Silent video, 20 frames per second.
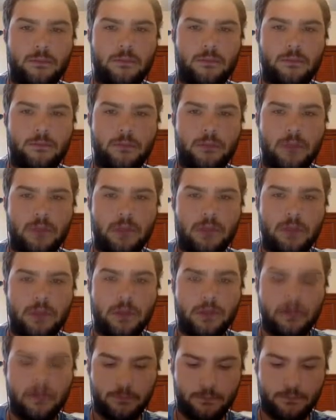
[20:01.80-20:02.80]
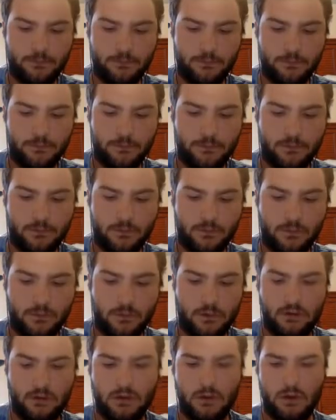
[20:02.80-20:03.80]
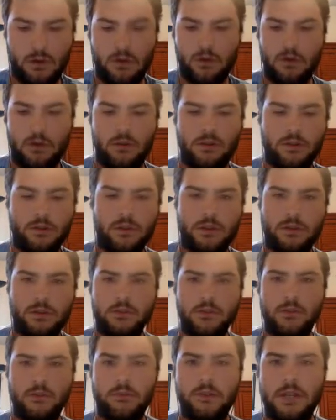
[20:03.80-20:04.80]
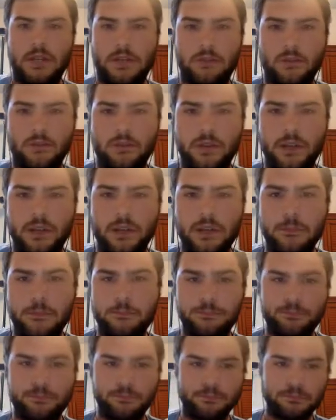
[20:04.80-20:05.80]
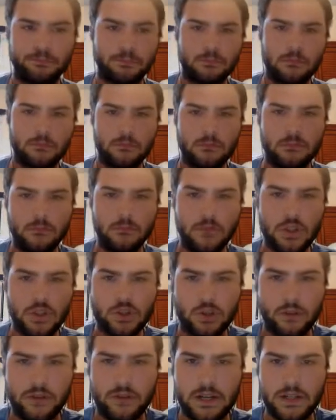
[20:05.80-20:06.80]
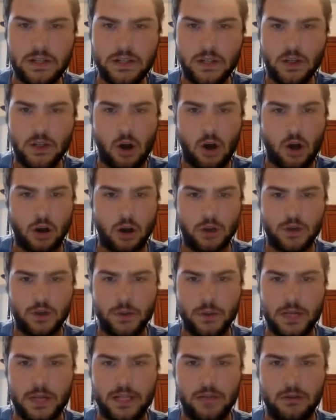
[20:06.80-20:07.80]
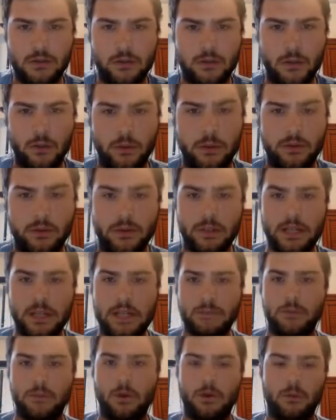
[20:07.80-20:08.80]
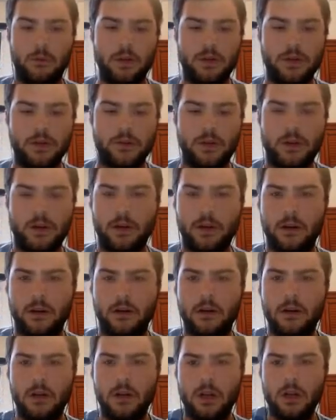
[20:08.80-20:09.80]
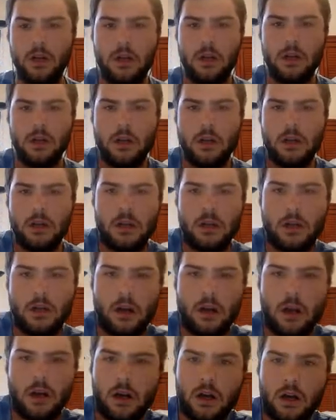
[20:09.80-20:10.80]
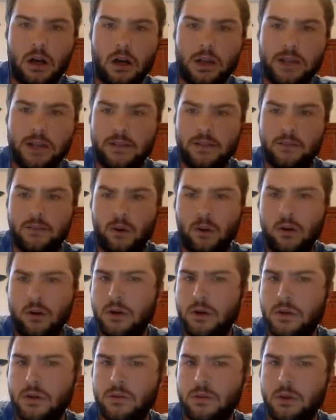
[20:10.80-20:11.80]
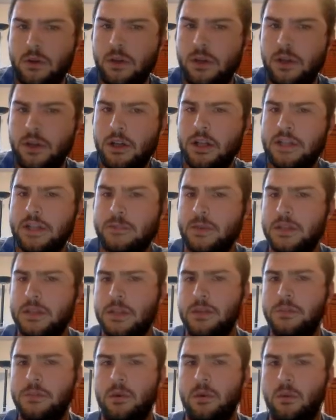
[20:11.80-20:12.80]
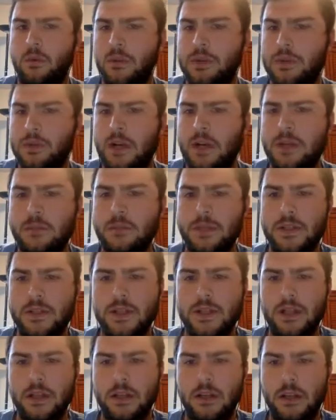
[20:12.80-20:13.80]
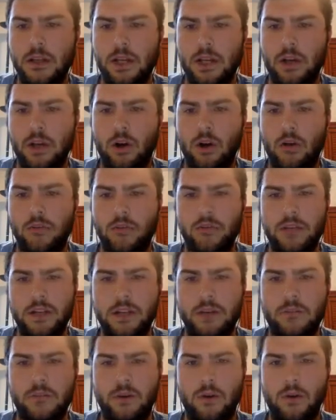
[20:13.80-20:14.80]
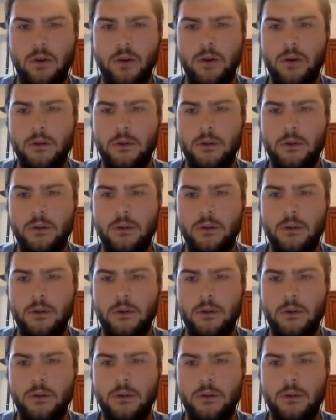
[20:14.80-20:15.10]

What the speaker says: Live it. And this gets rid of the Tapu Fini. So we're bashing the Gar, so he has to reveal whatever his last Pokemon is right here. Like I said, Volcarona is really good against my team, so it wouldn't surprise me to see like Gar, Fini, Volk